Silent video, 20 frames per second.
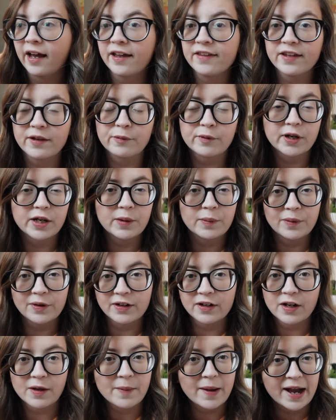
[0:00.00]
And then we're going to
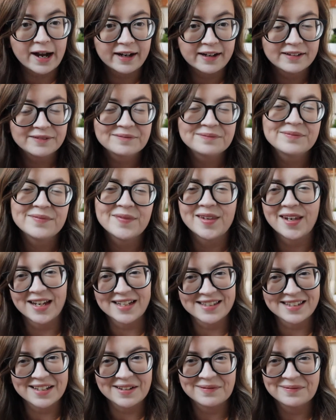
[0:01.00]
put it all back
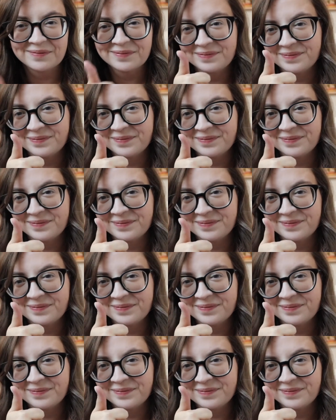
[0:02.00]
nicely.